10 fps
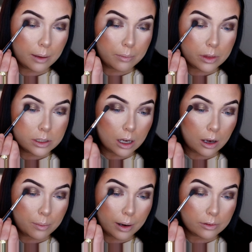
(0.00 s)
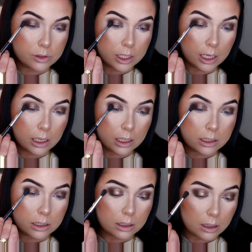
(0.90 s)
in with the dark brown shade,
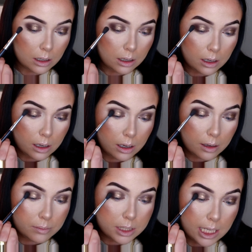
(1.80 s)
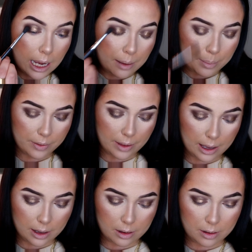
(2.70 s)
tapping that